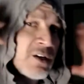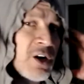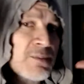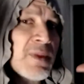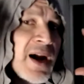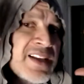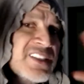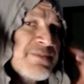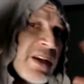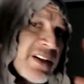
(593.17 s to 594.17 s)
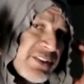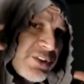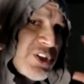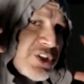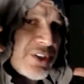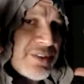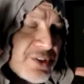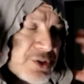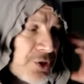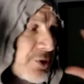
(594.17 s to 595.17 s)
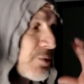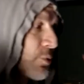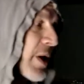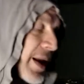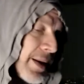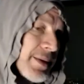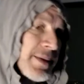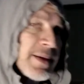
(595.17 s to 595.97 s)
Our minds have been conditioned a certain way.